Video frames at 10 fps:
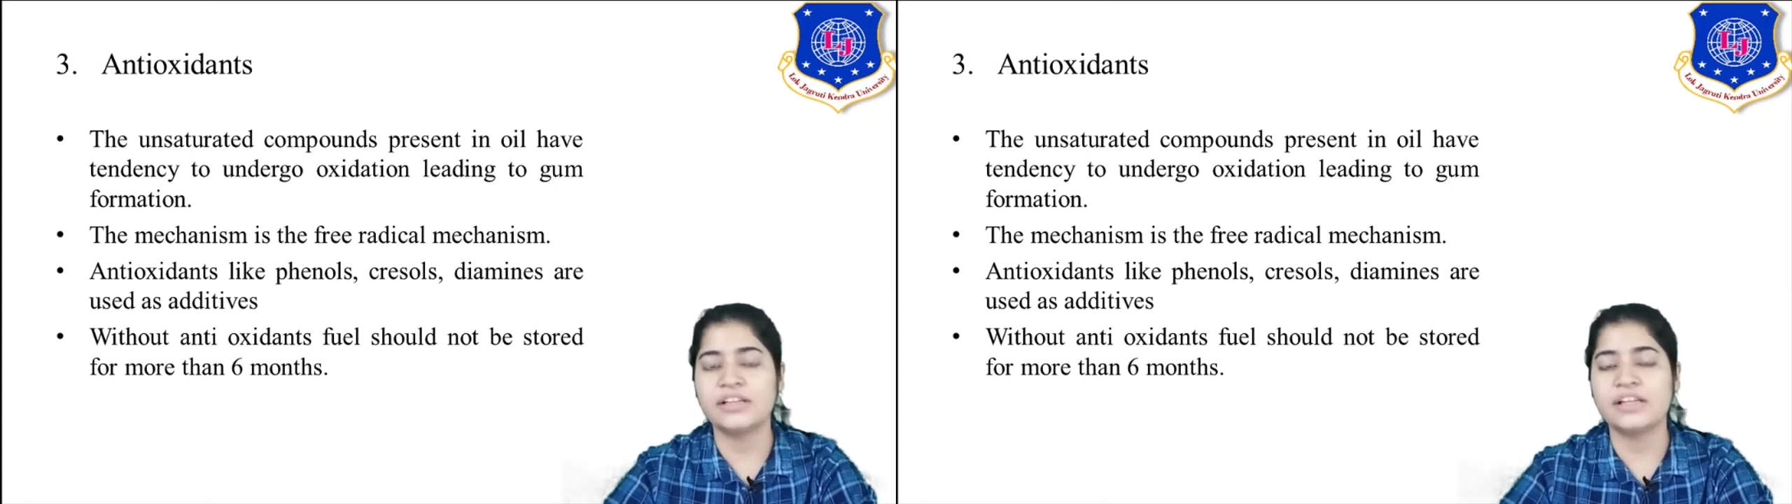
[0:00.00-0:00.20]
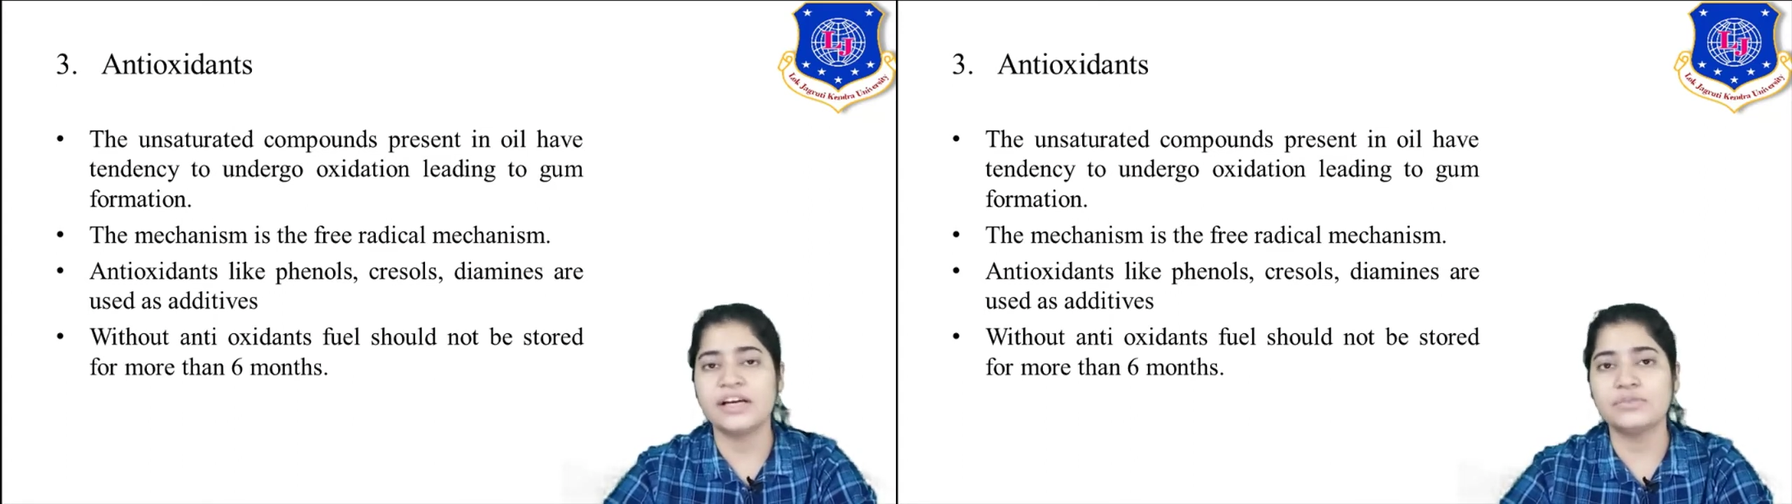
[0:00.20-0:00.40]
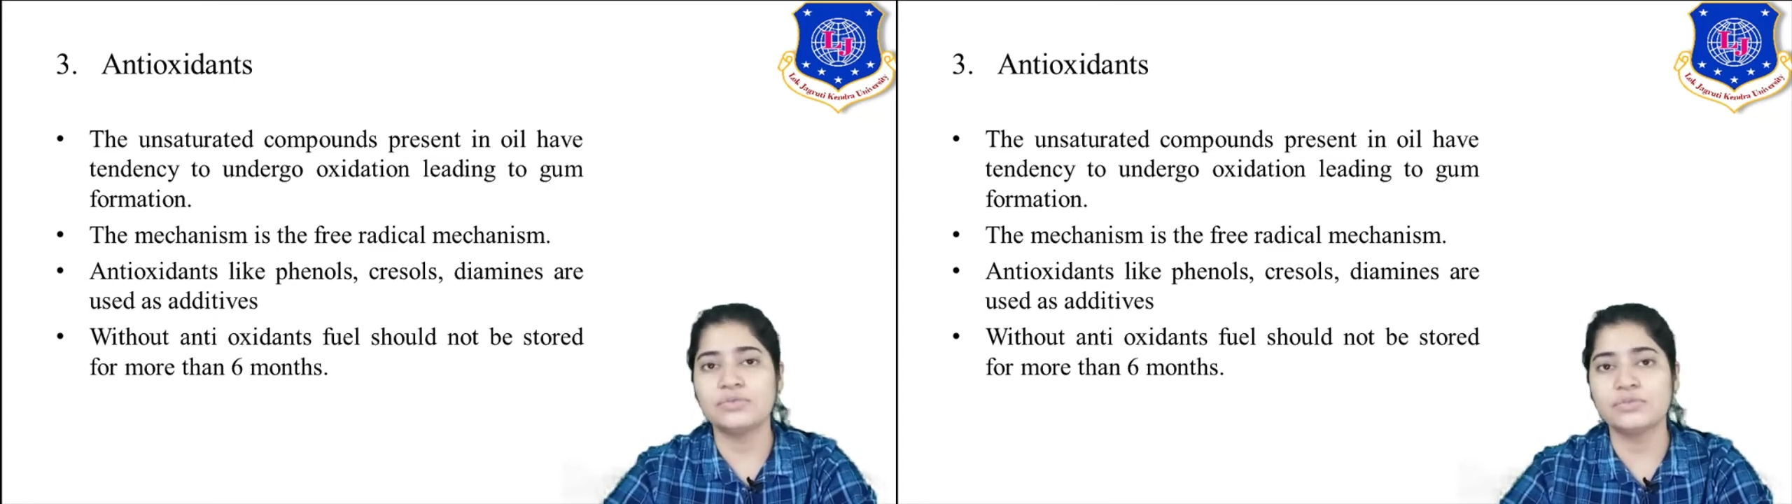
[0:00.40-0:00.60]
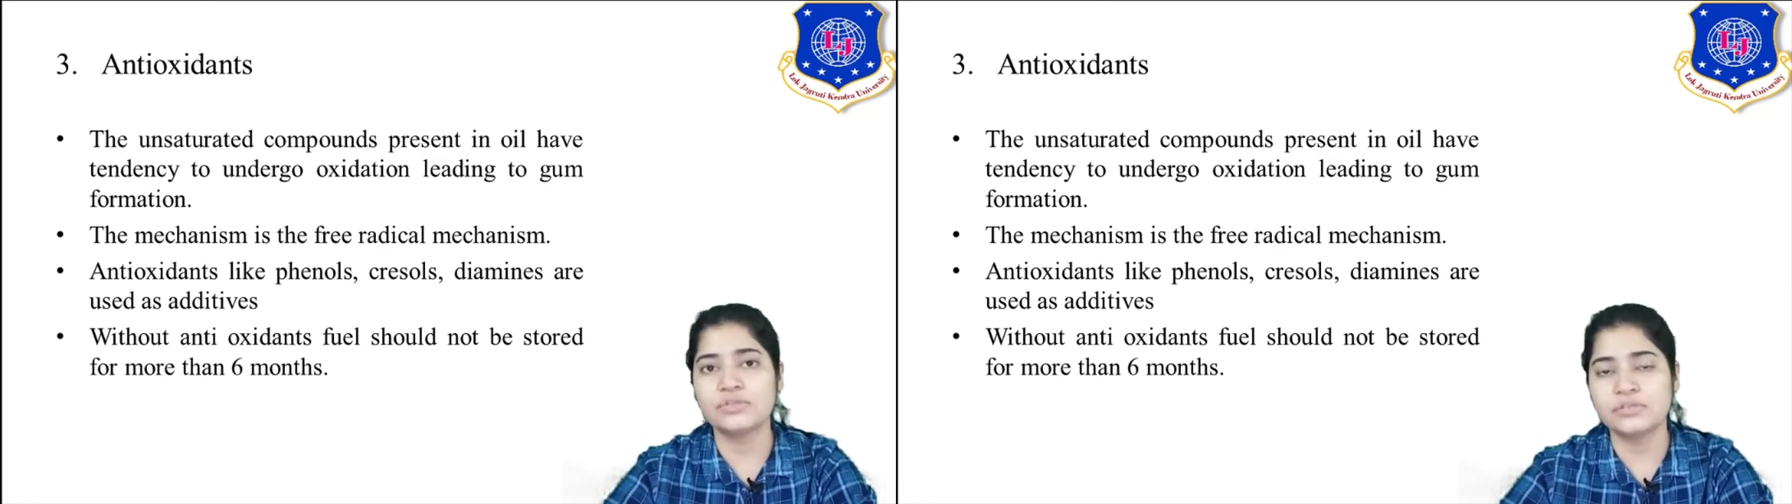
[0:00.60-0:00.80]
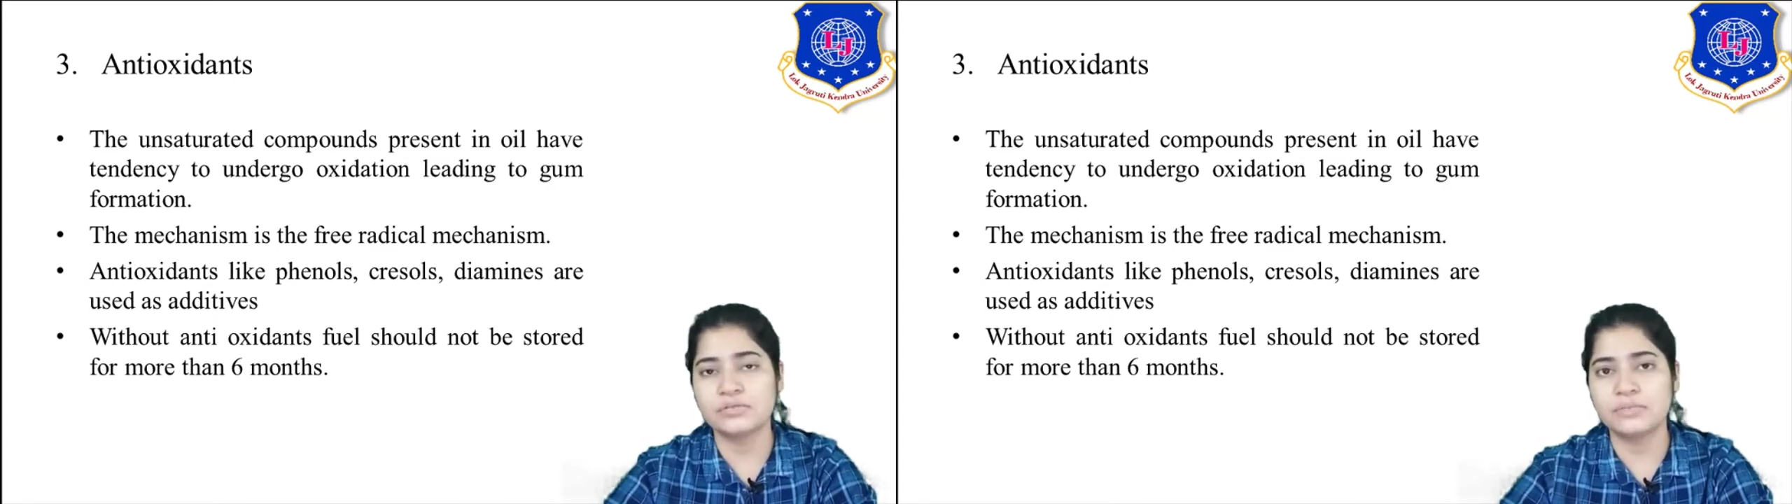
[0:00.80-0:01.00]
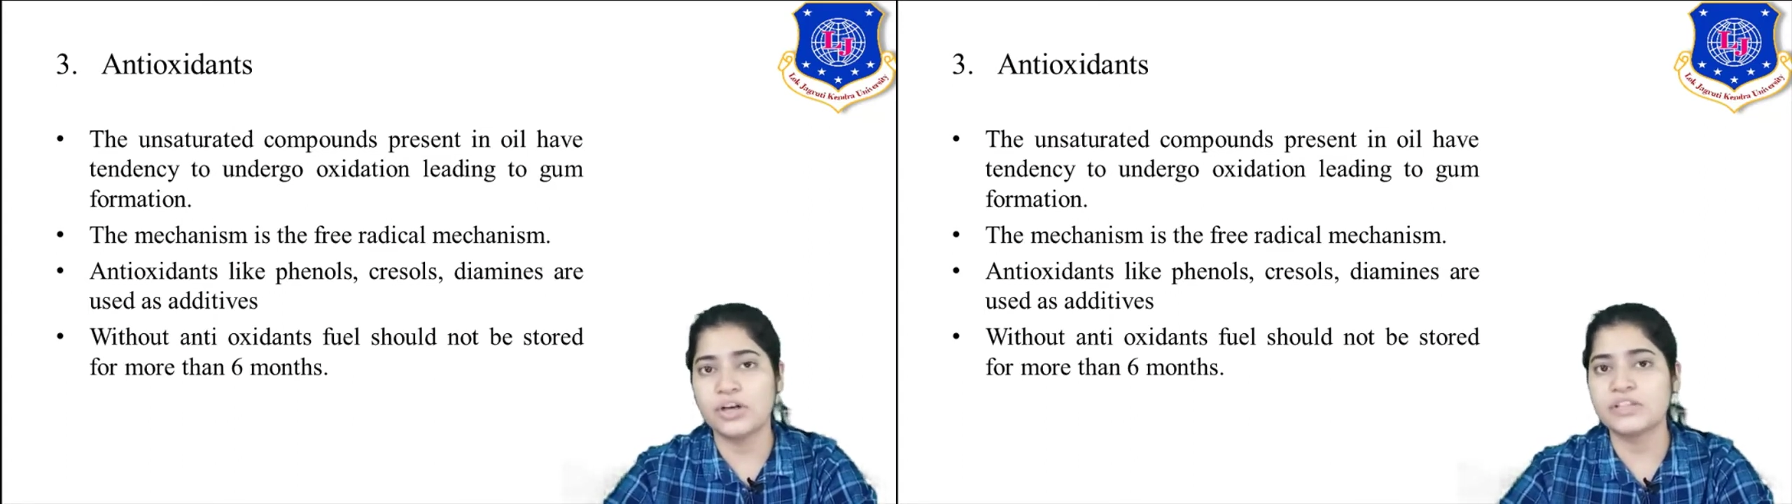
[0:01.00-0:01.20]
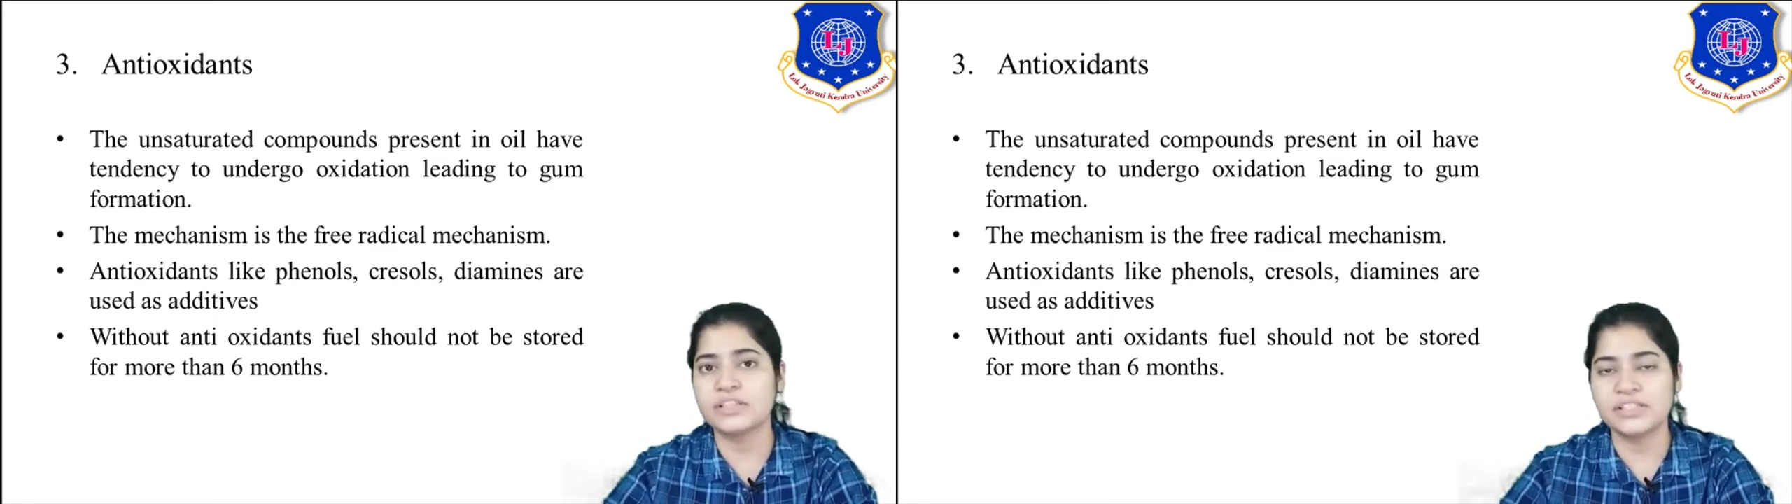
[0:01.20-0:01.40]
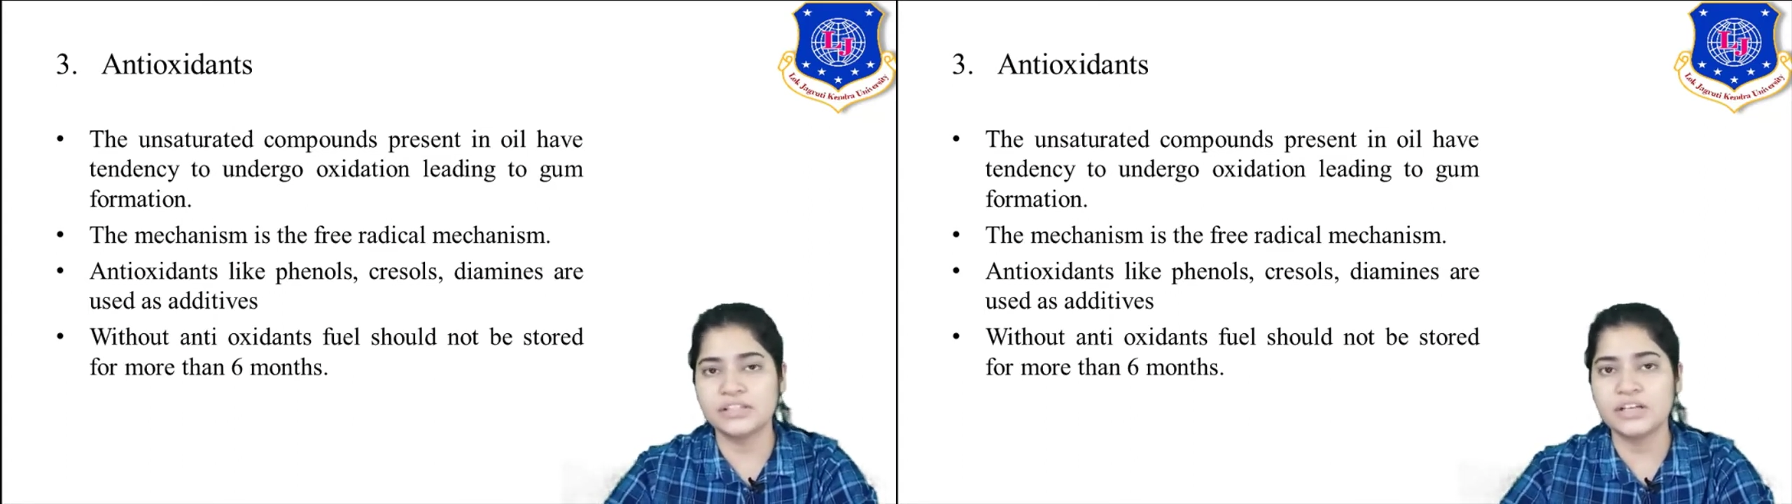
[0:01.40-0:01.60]
They are those because
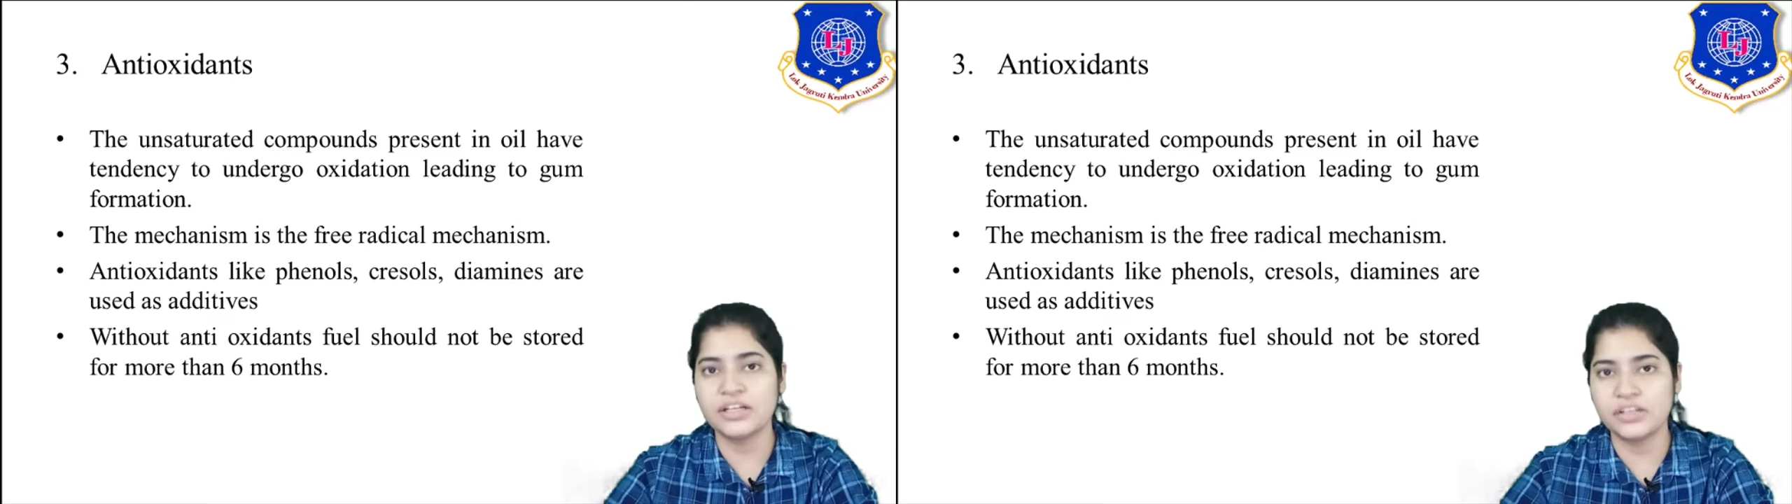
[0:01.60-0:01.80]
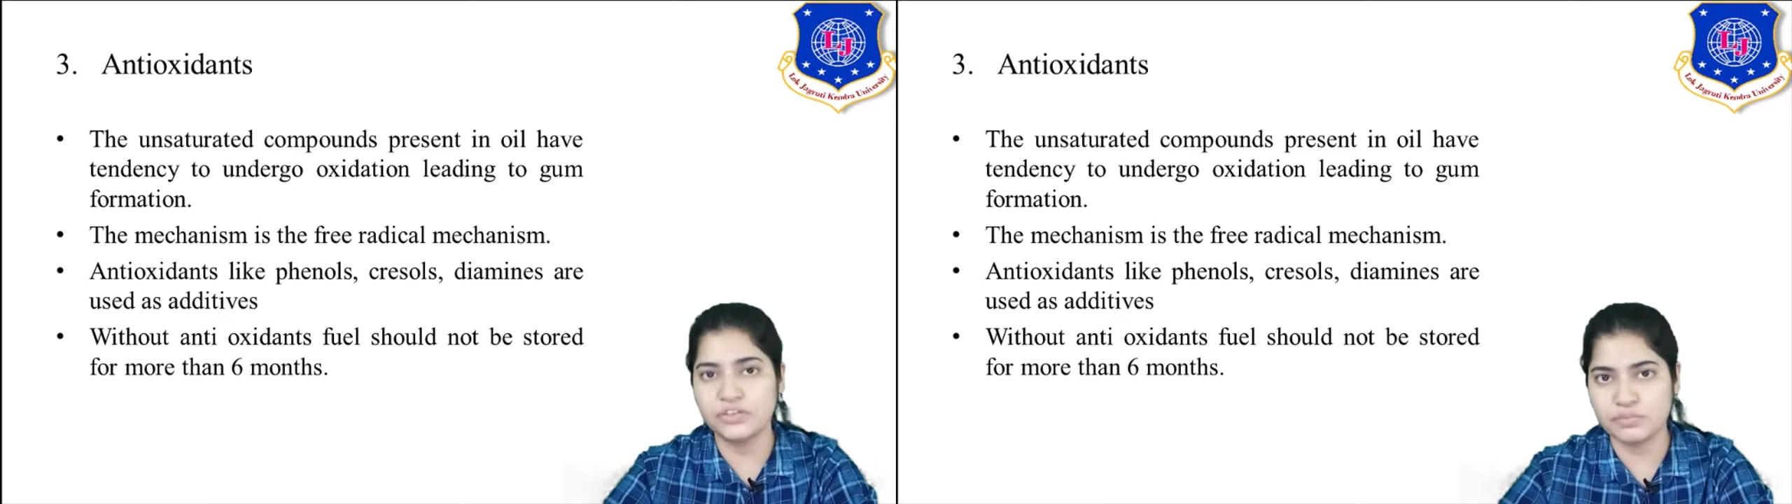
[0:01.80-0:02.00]
it is a continuous